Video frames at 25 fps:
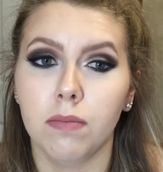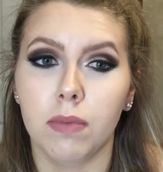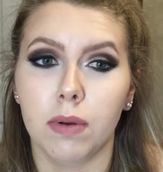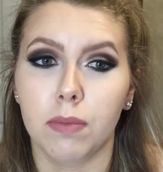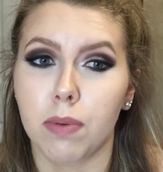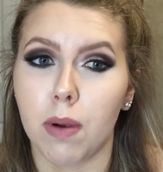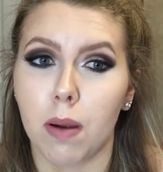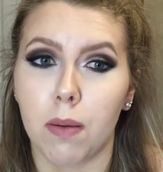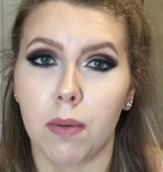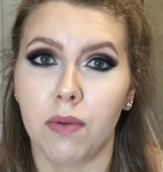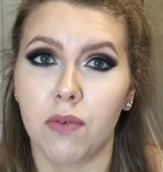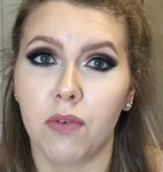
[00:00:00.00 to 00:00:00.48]
but
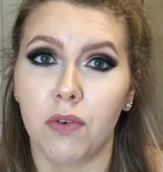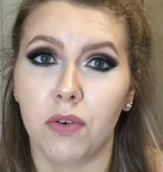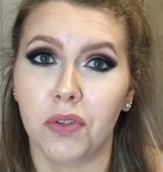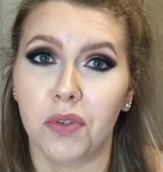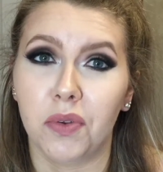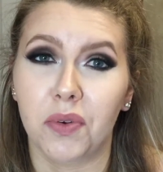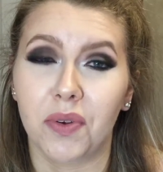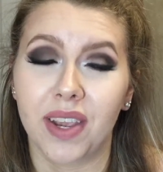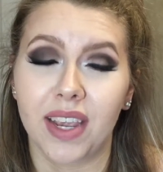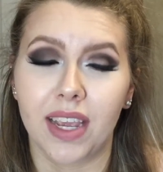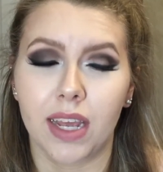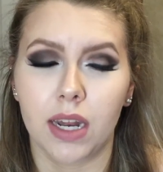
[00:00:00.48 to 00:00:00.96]
probably for a
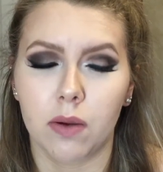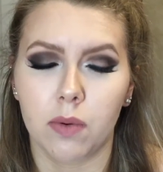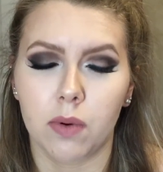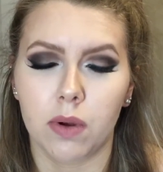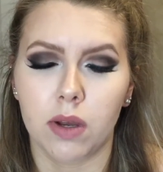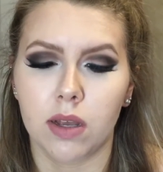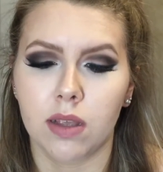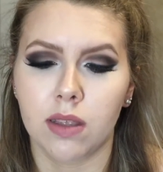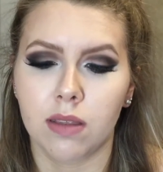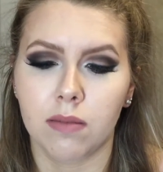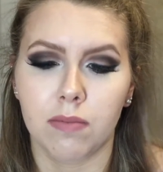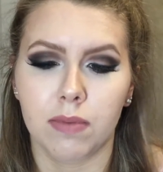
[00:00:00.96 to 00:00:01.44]
little kid it
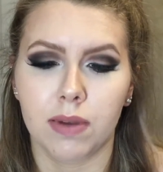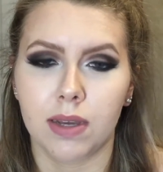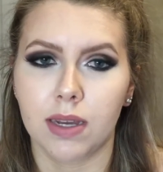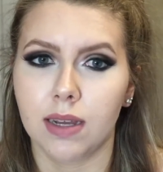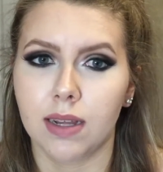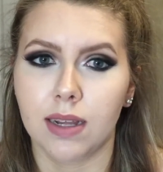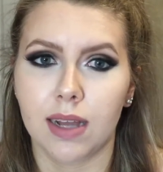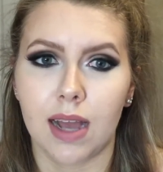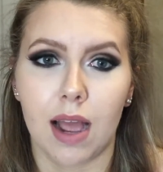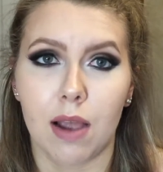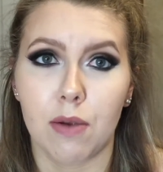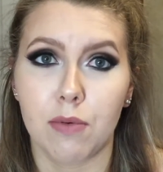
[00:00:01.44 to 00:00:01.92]
was,
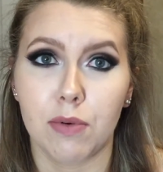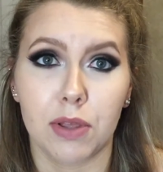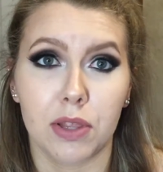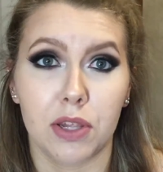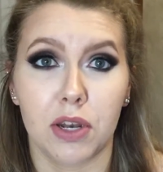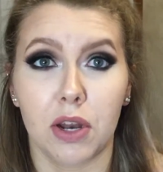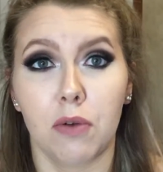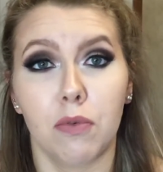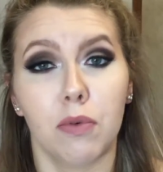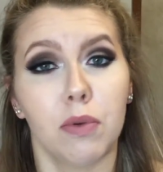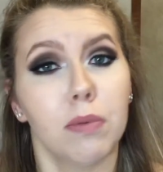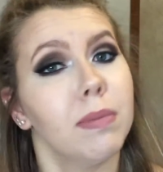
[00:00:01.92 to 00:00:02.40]
but I really
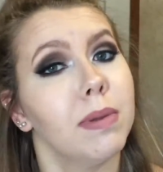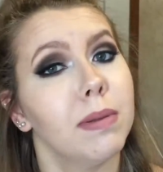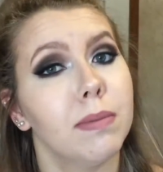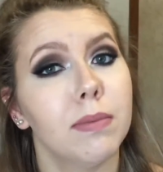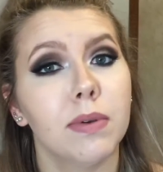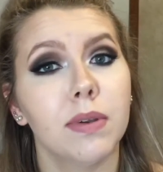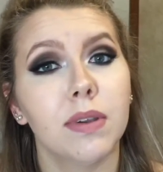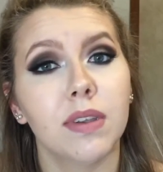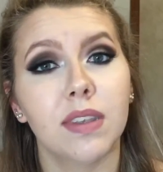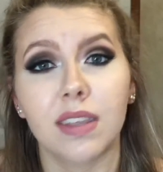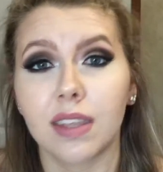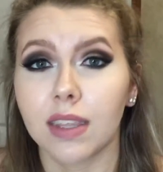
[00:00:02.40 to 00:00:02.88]
don't
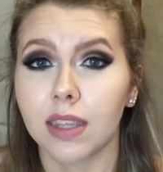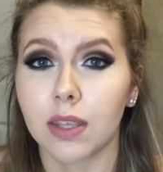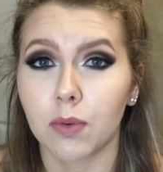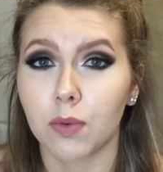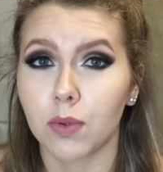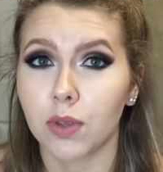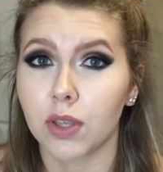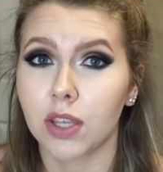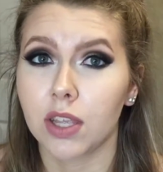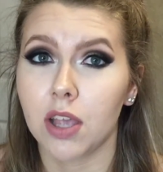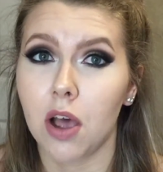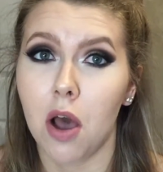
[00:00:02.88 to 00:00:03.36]
remember it since it
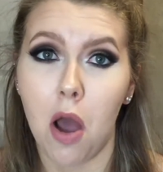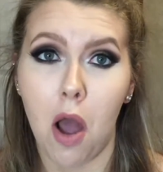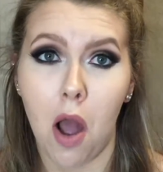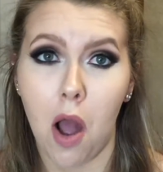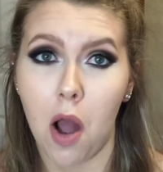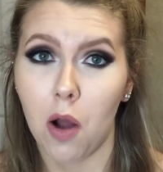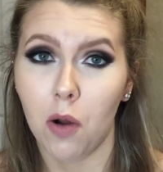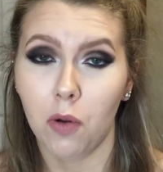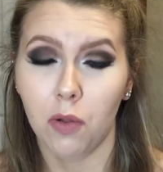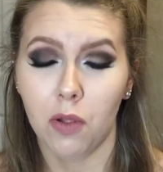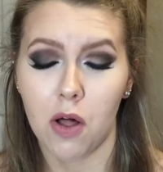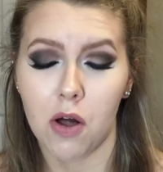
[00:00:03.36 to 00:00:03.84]
was
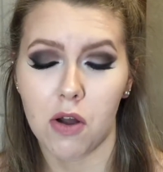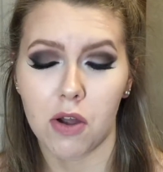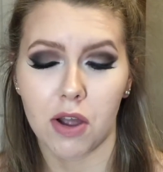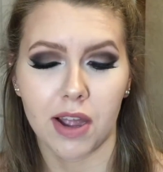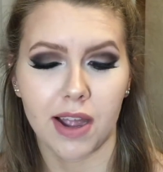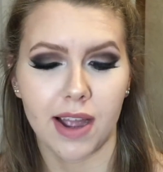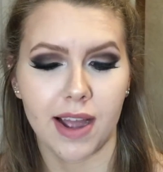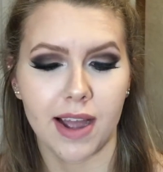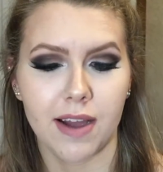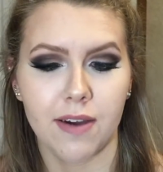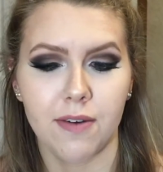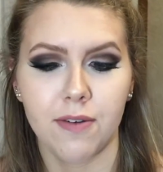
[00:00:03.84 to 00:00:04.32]
so long
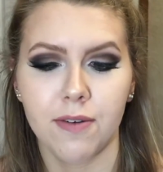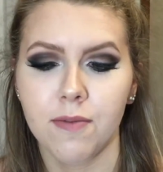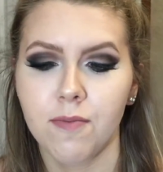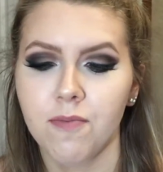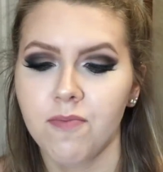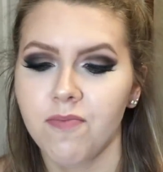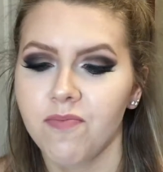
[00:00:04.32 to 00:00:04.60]
ago.